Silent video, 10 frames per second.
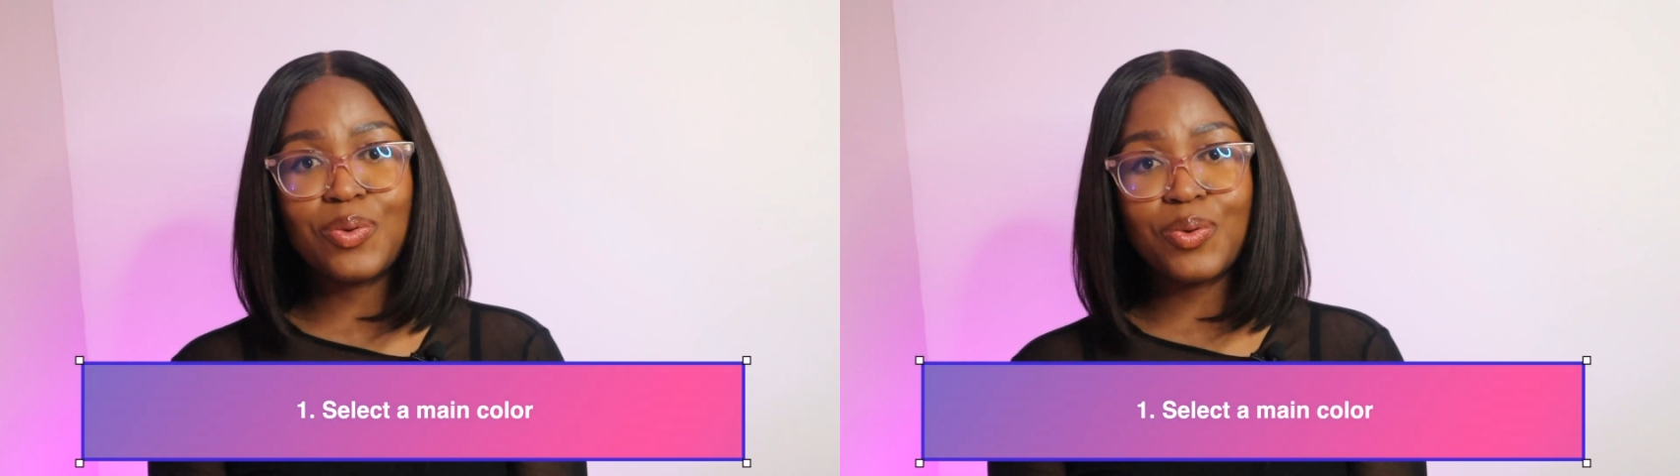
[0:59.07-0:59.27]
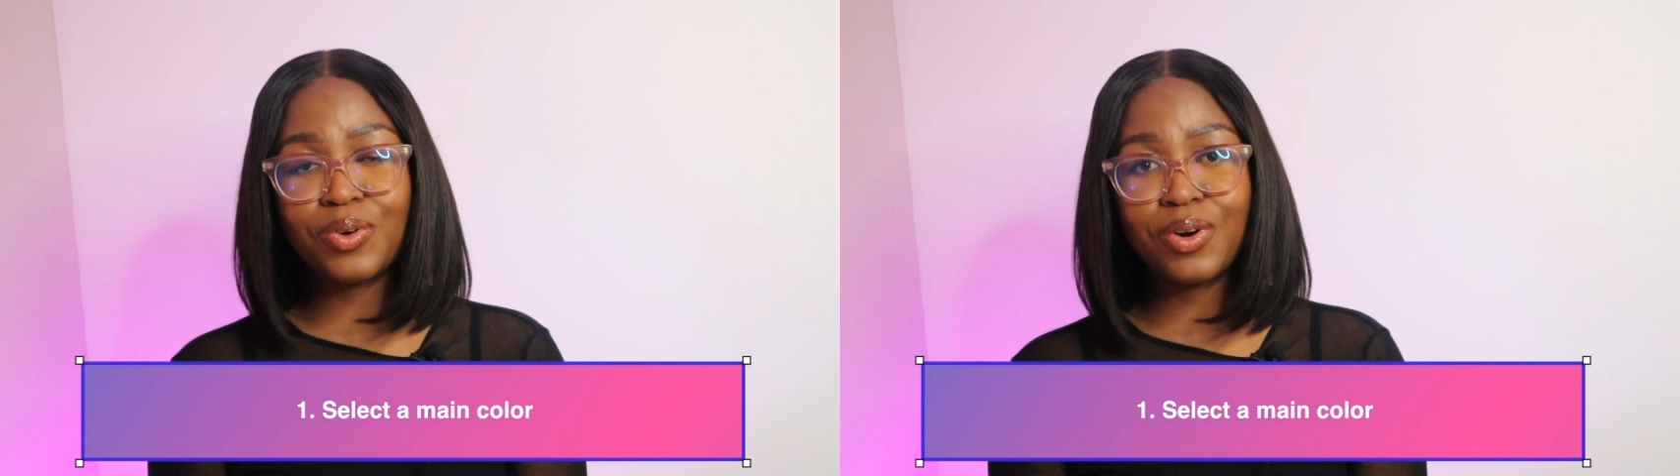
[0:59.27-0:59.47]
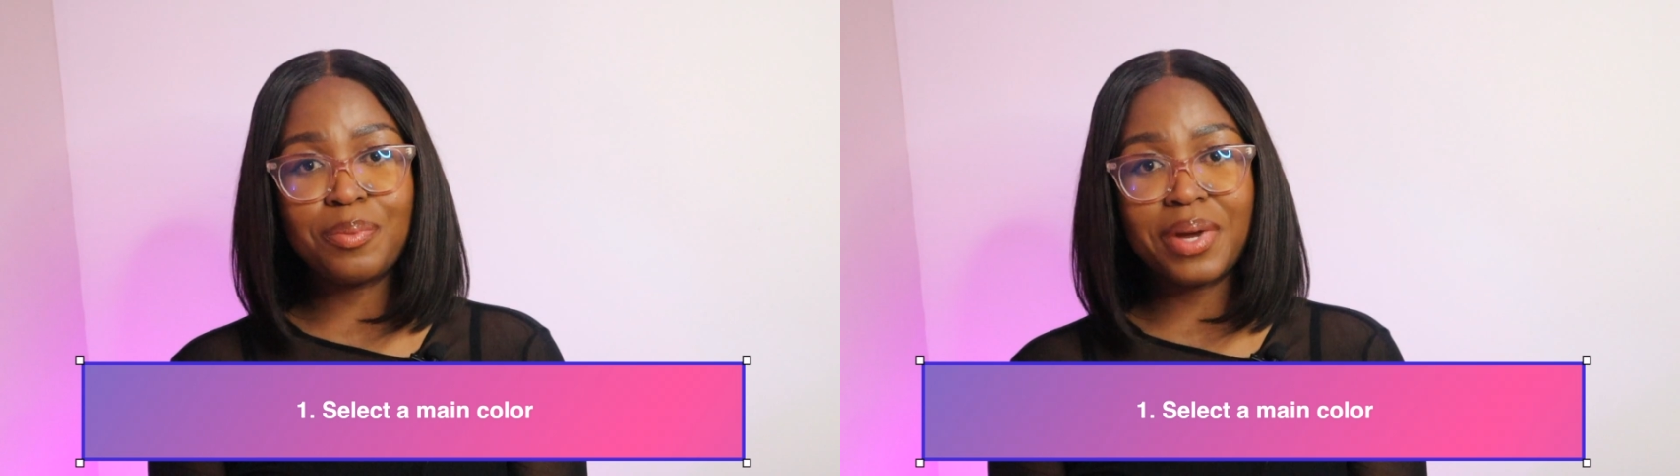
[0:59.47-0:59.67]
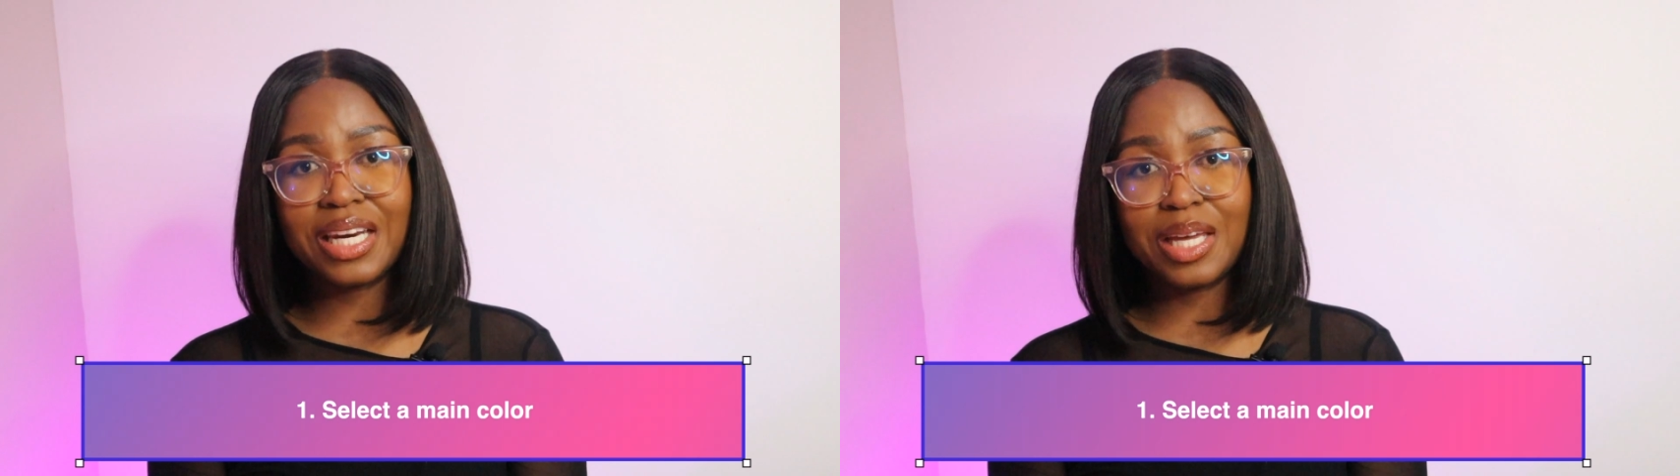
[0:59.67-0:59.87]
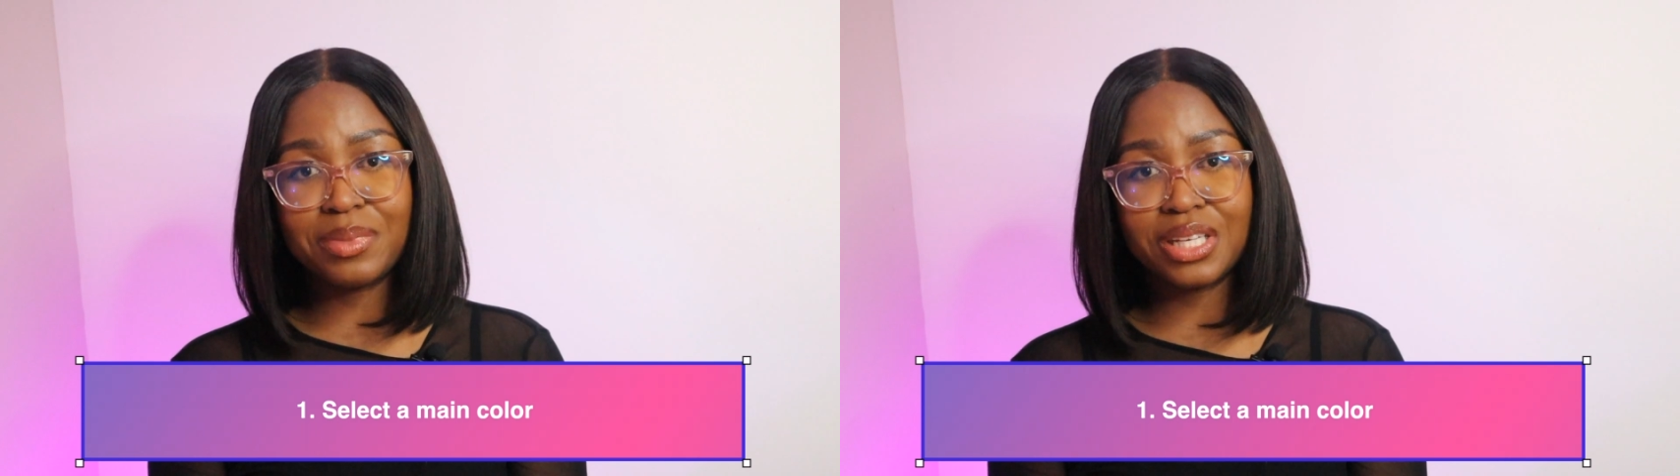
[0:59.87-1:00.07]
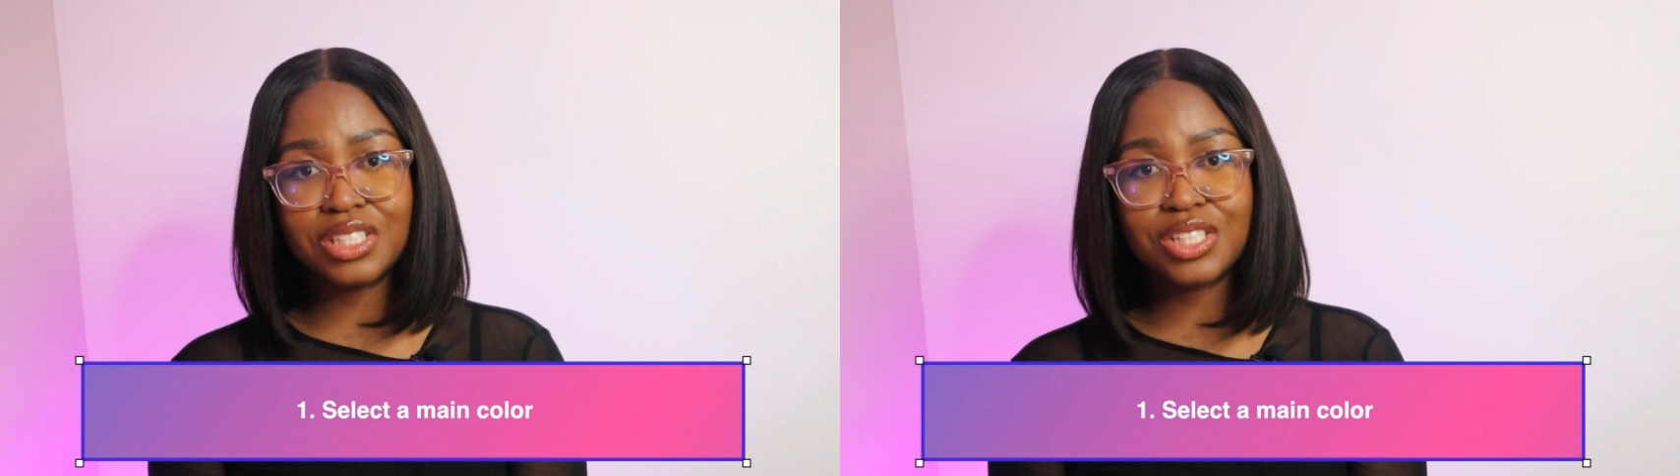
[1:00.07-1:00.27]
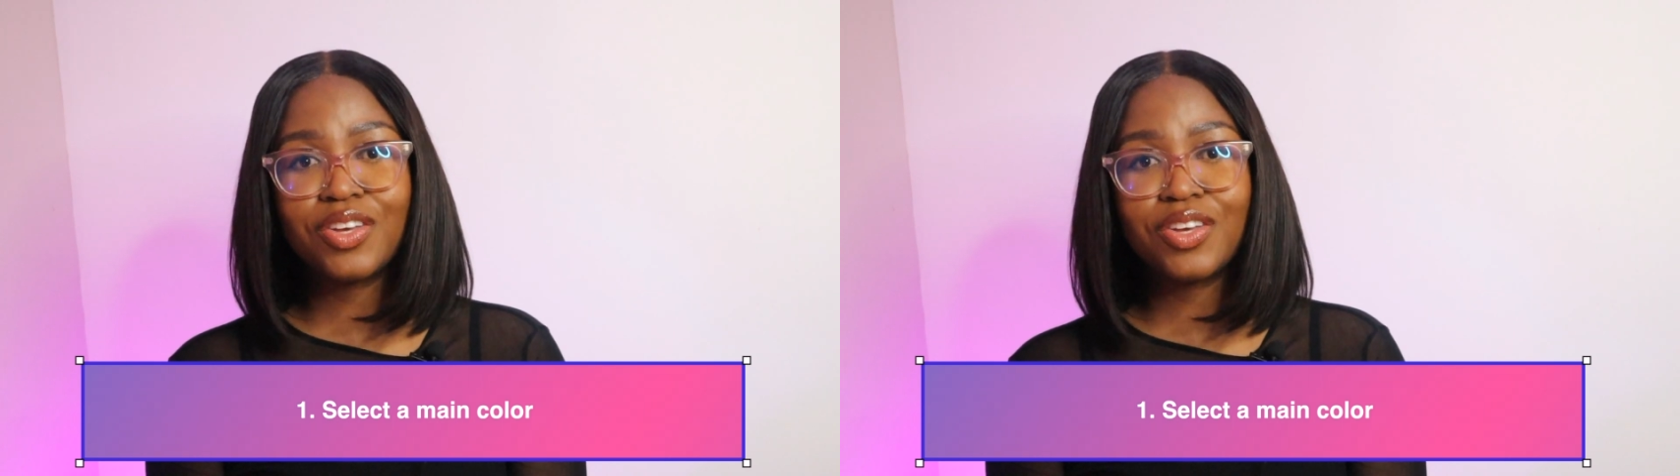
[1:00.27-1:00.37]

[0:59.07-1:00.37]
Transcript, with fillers: or a main image,